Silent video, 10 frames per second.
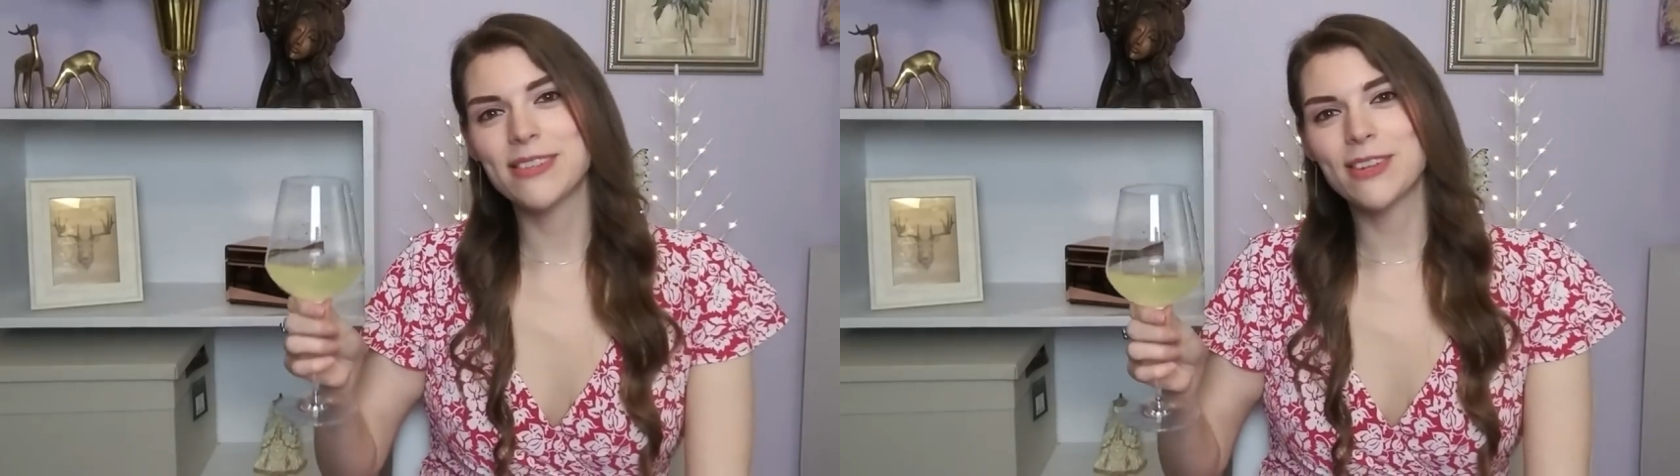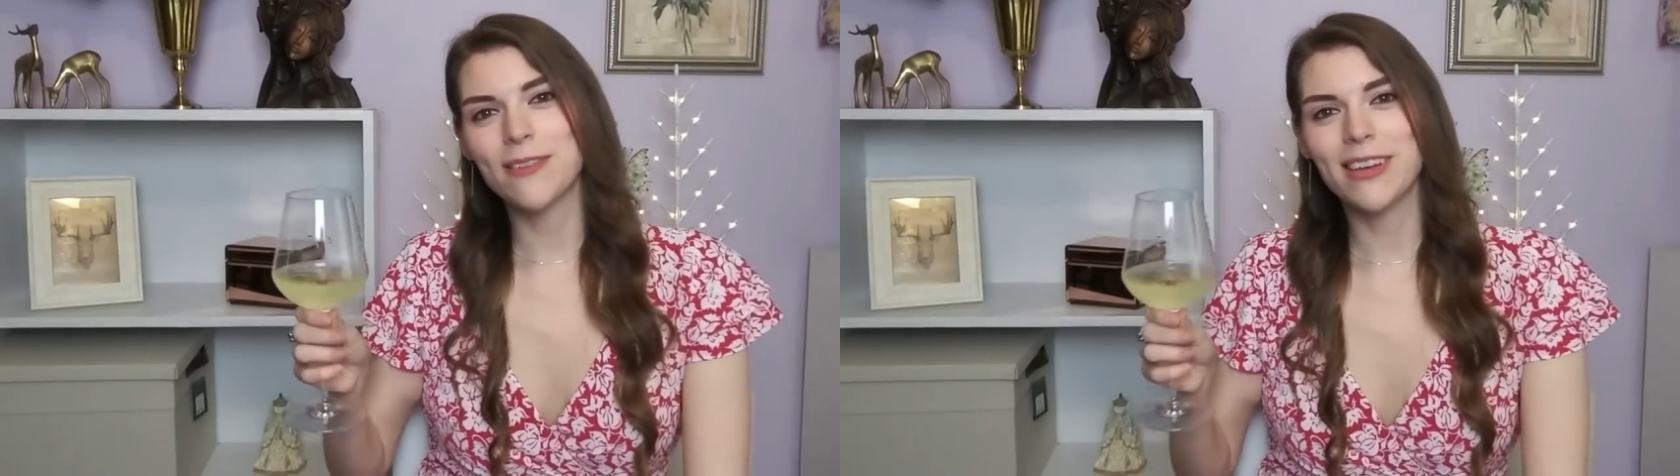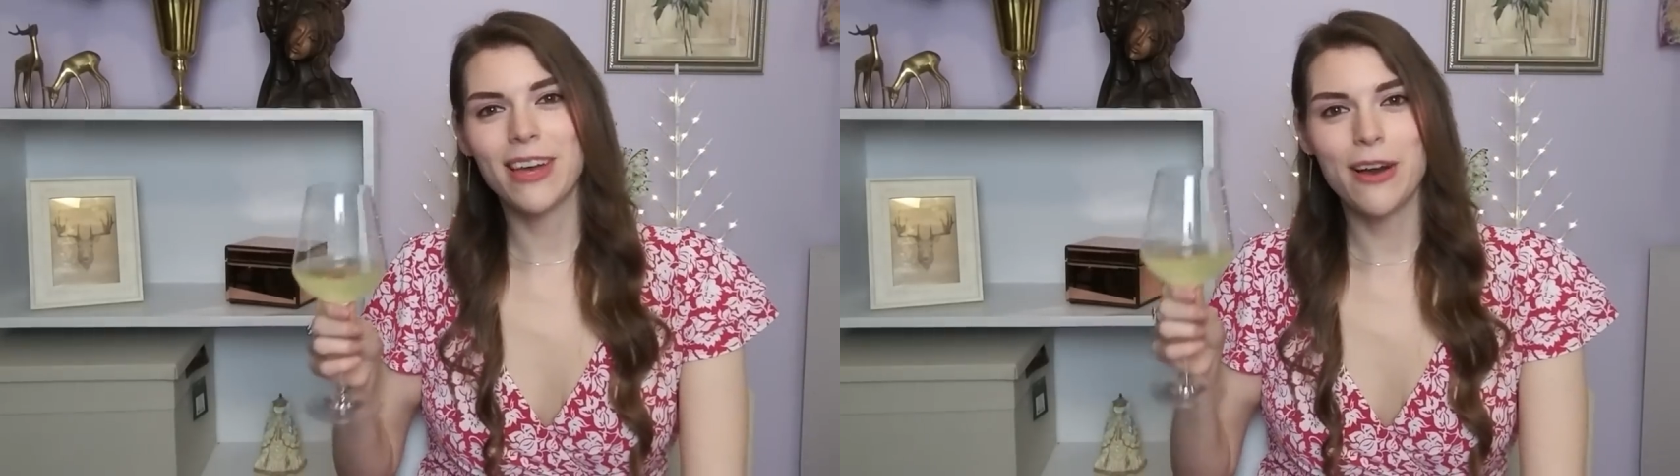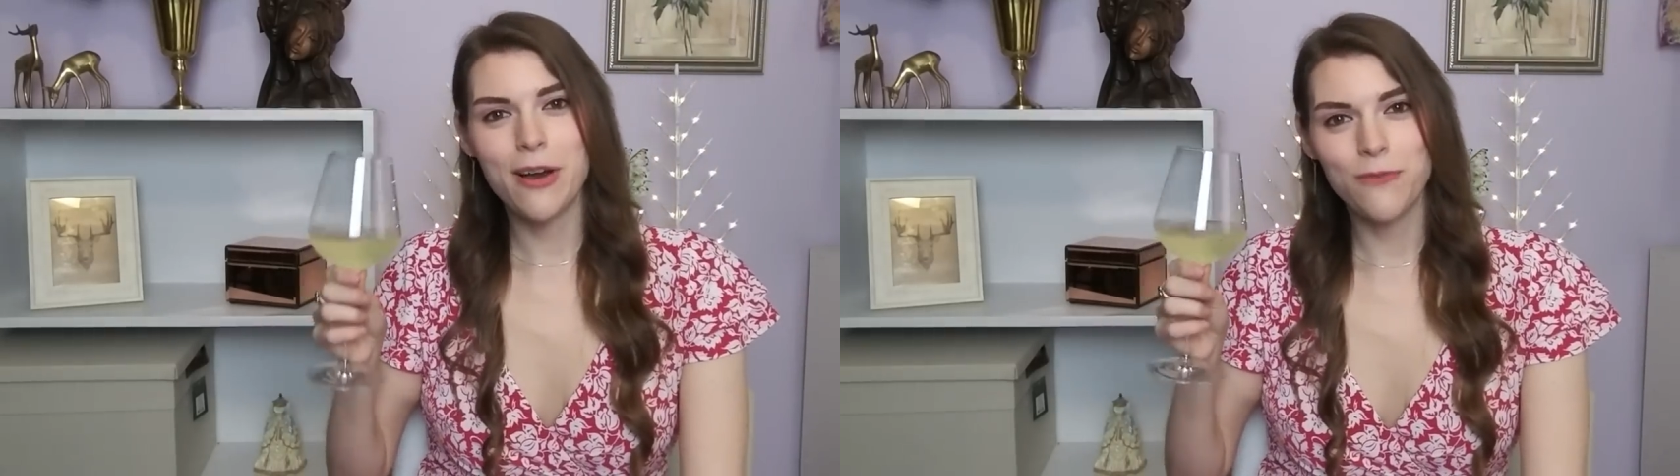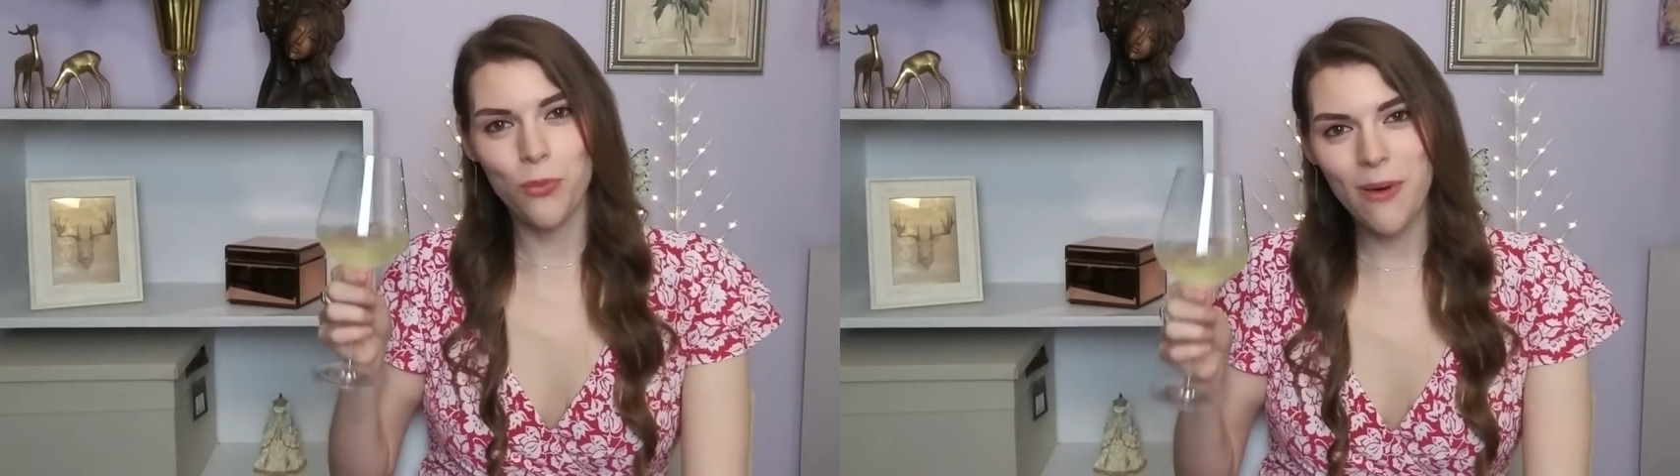serving
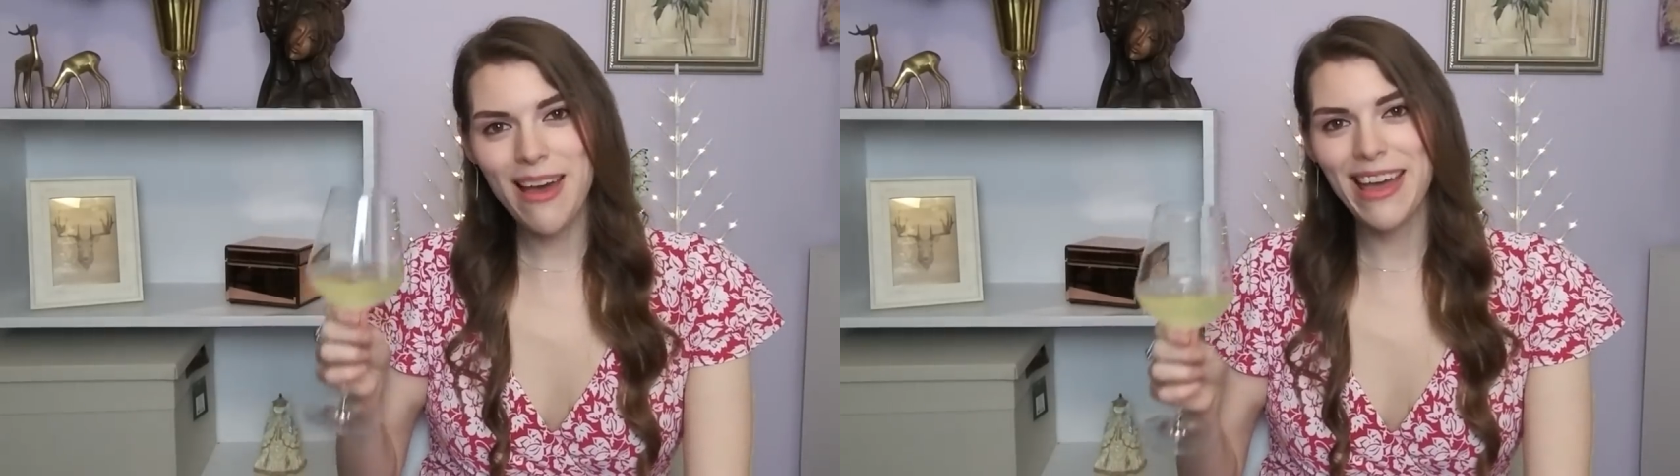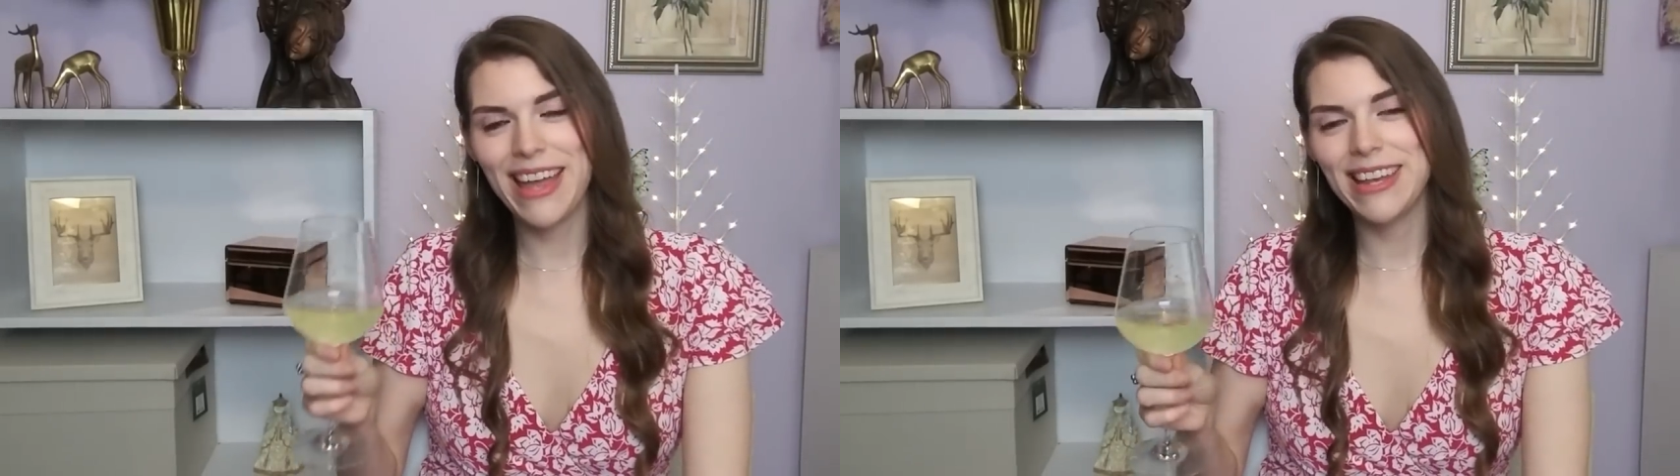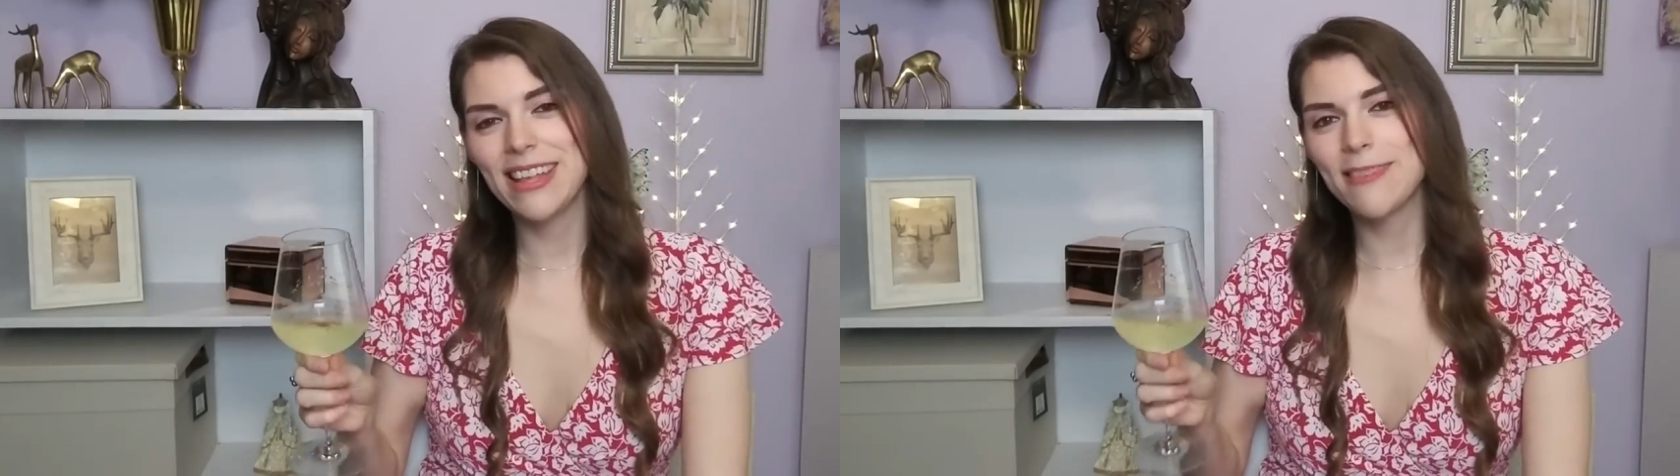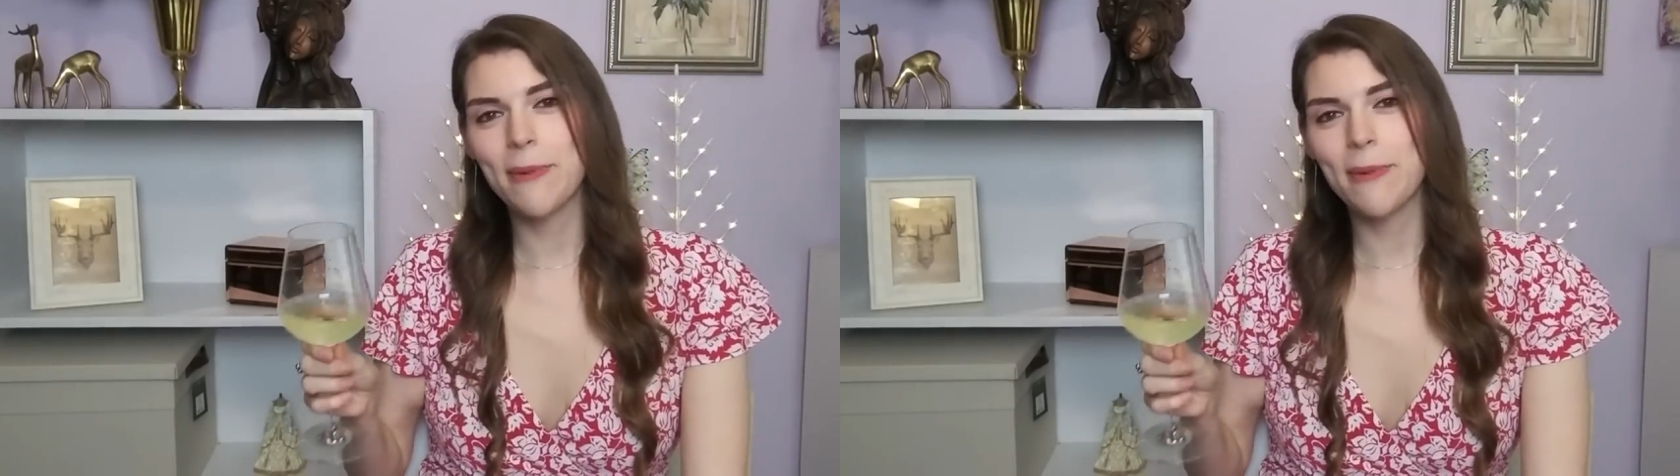of wine is